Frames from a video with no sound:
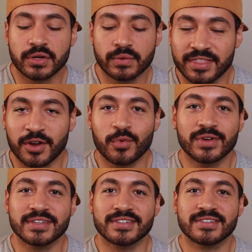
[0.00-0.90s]
show. There
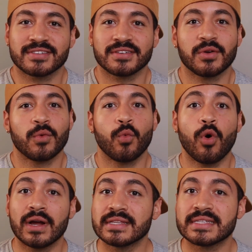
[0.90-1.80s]
was
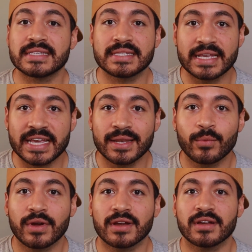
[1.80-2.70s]
one
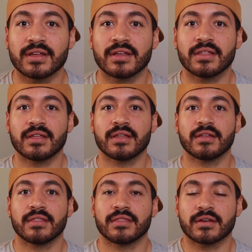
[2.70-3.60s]
scene where
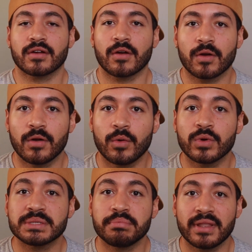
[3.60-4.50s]
the girl
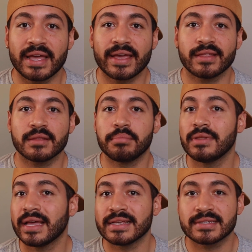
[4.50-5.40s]
was playing the
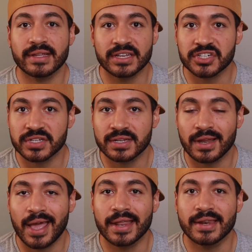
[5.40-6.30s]

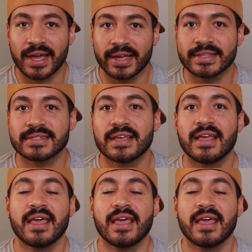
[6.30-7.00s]
PlayStation at night,